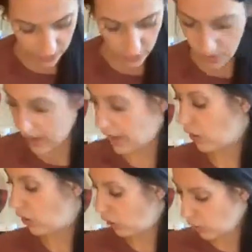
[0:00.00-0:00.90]
Now,
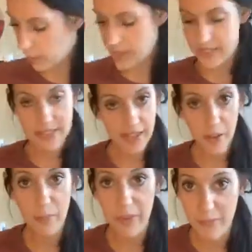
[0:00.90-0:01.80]
I always
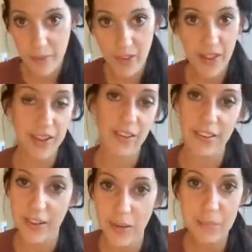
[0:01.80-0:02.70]
tell people, and
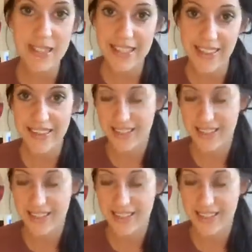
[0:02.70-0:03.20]
you'll hear me